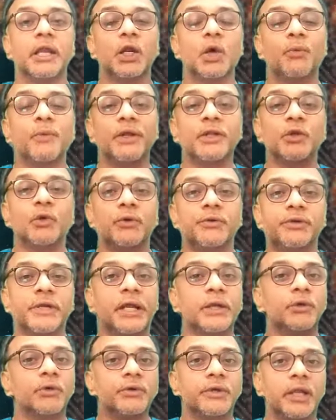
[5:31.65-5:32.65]
Now when you
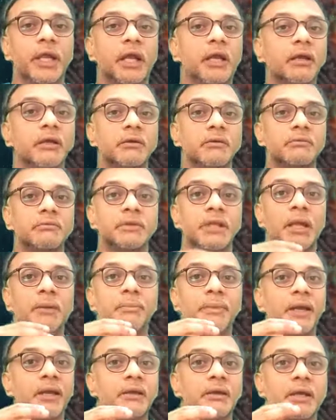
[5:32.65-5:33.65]
try to take them